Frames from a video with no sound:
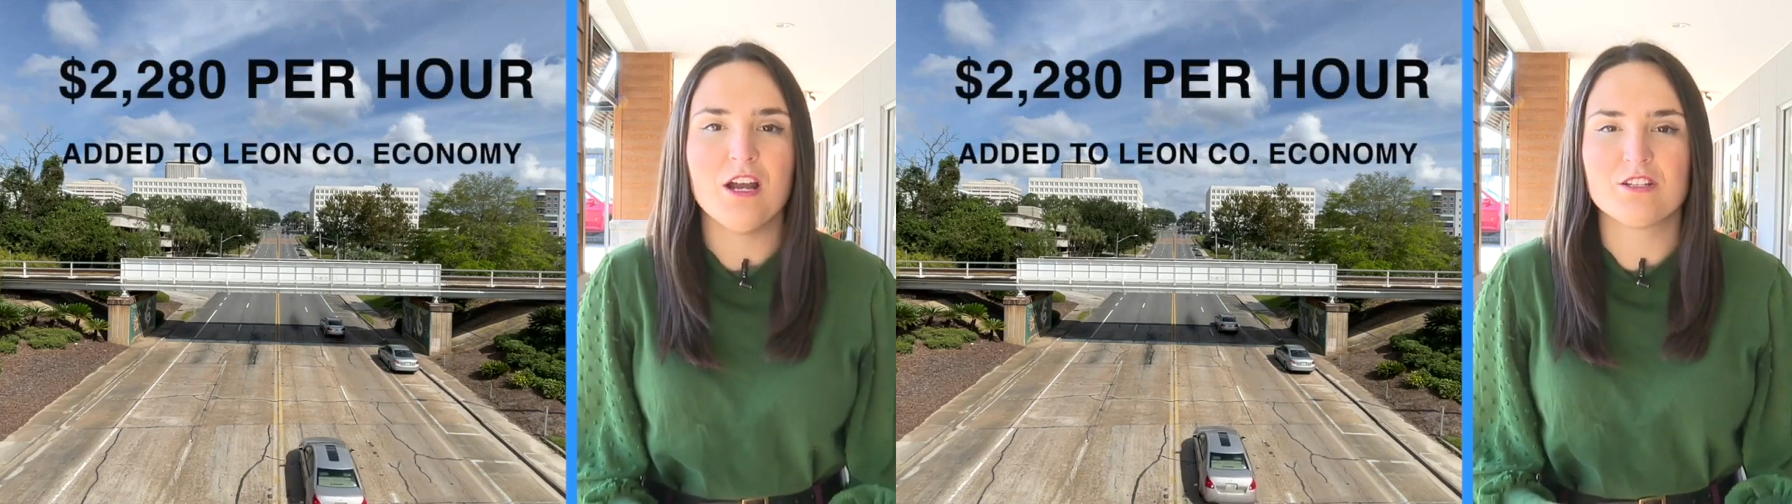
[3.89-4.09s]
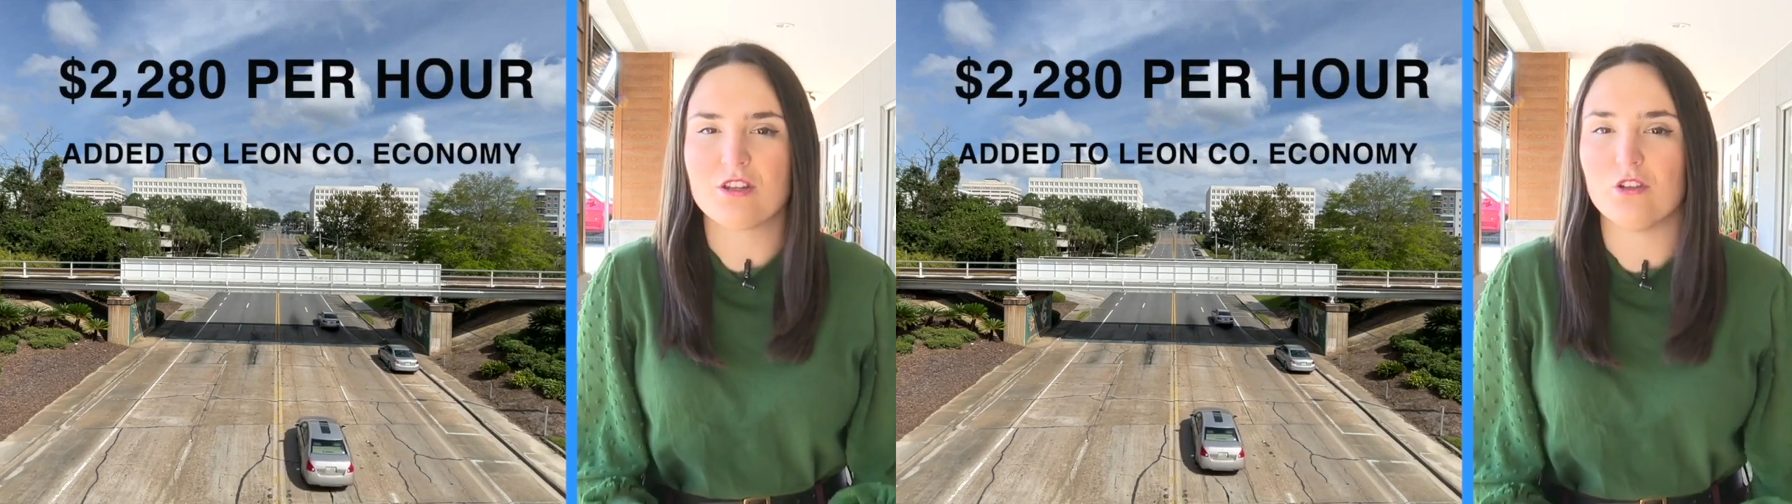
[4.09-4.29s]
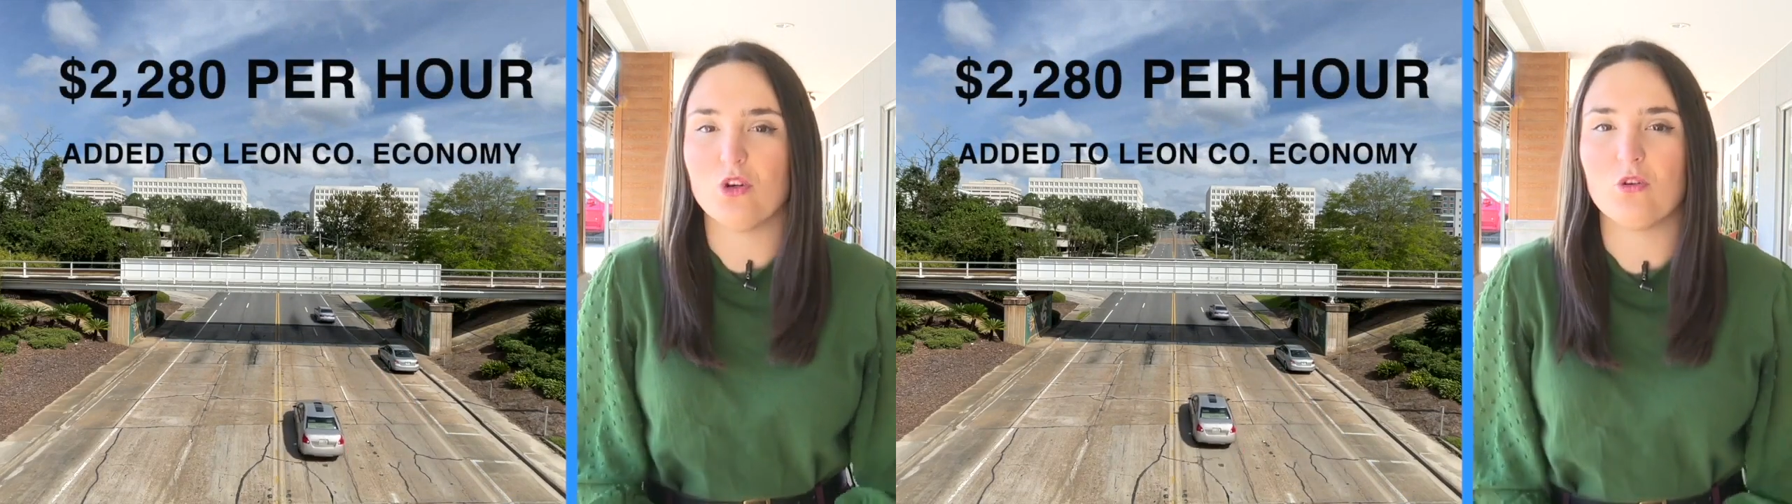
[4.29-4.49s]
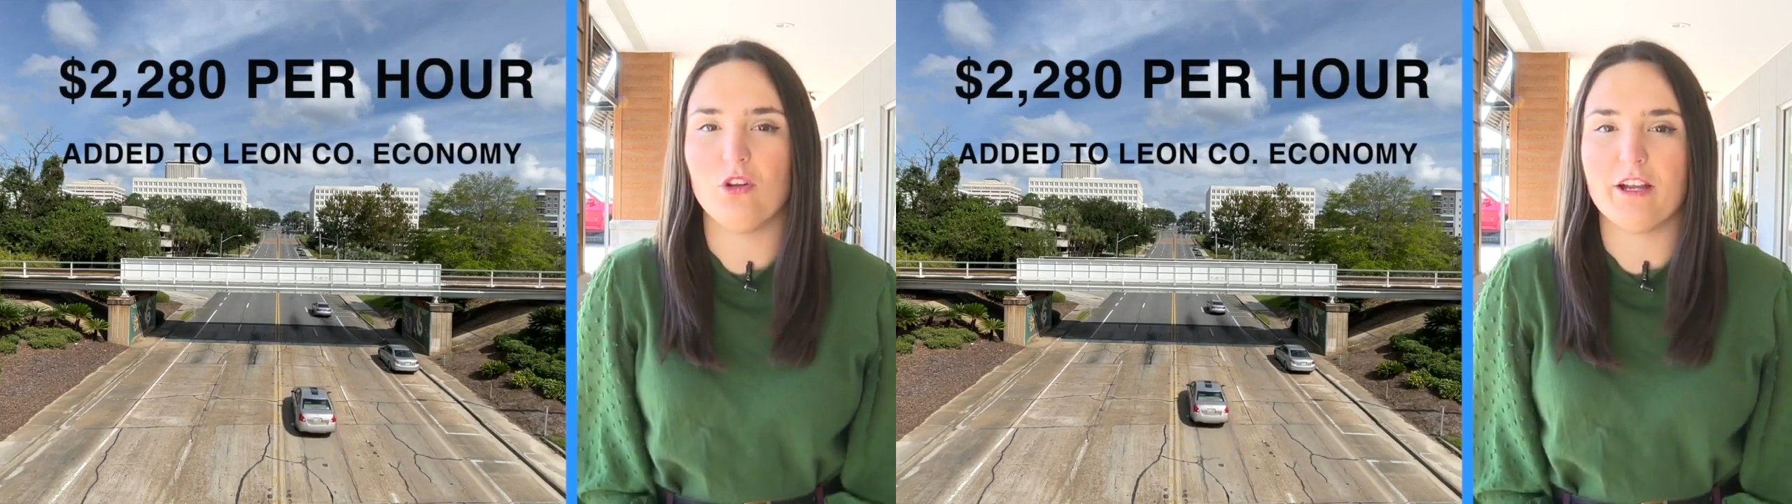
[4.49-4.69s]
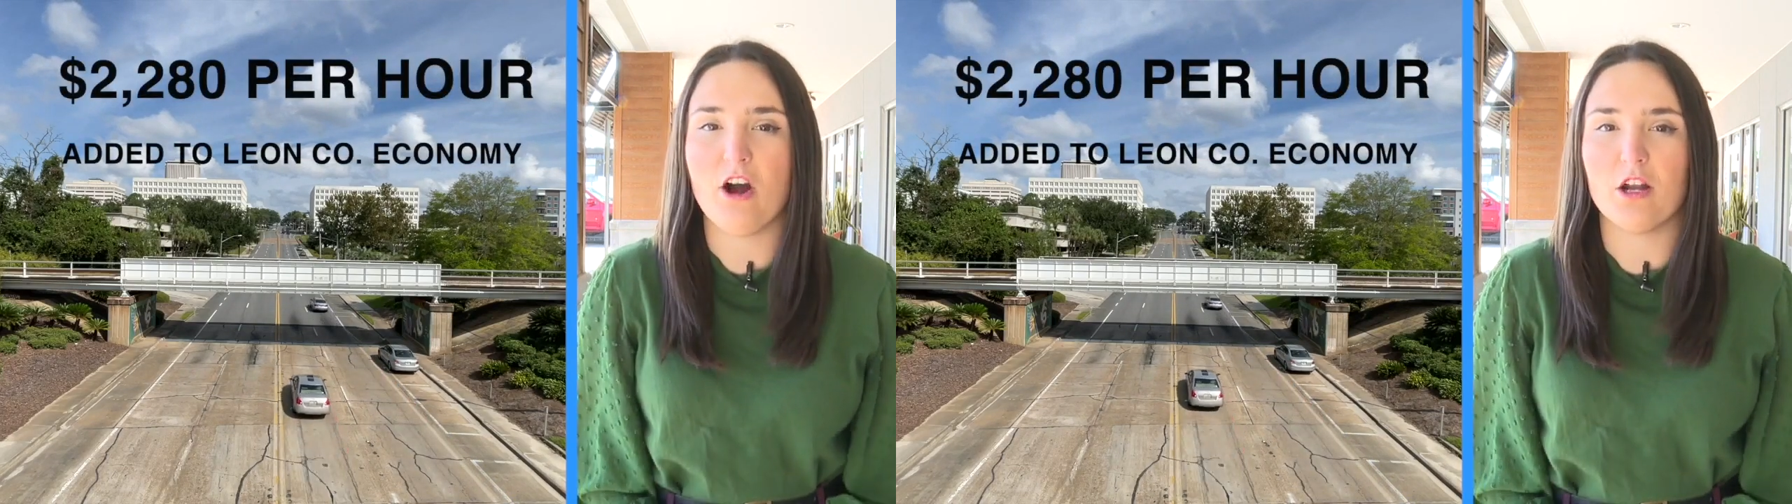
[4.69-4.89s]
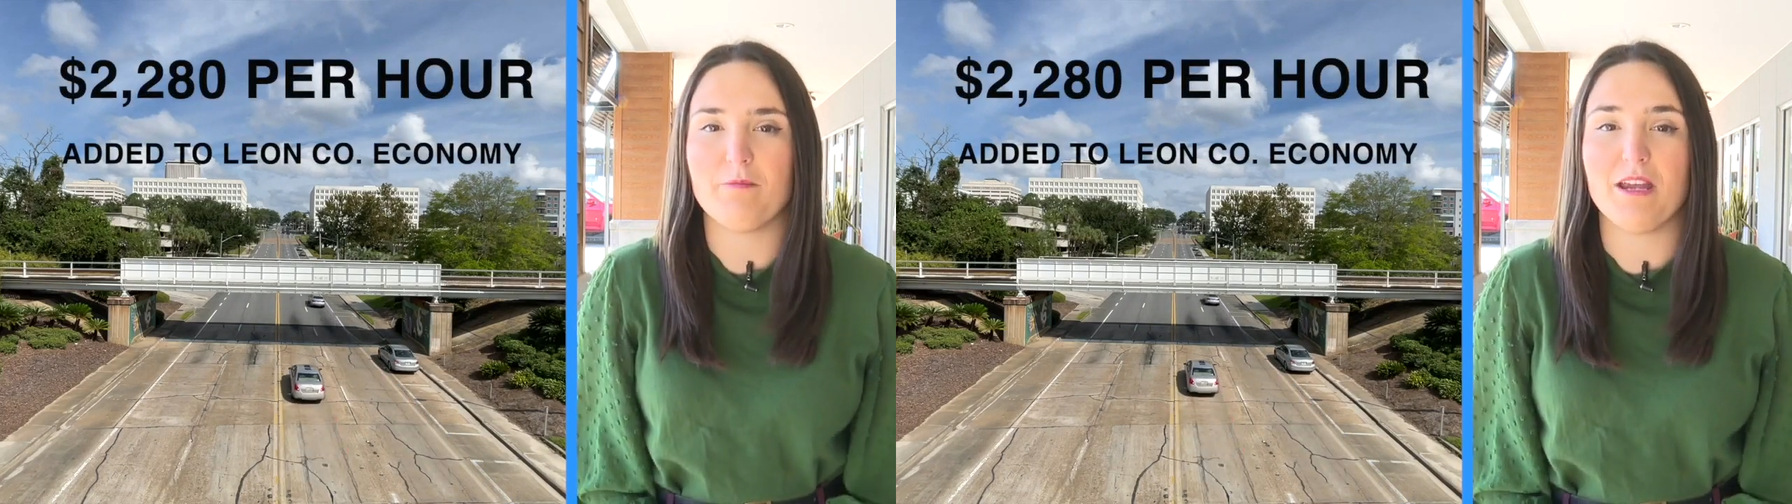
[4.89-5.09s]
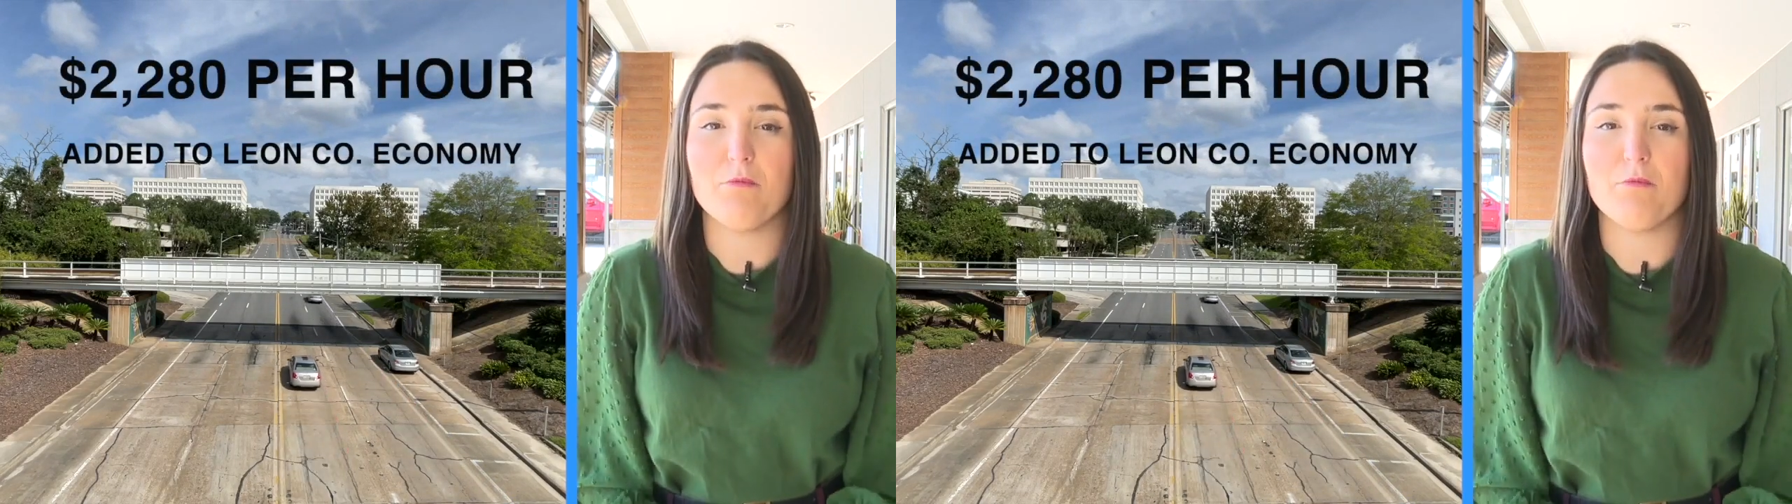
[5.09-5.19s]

to the local economy,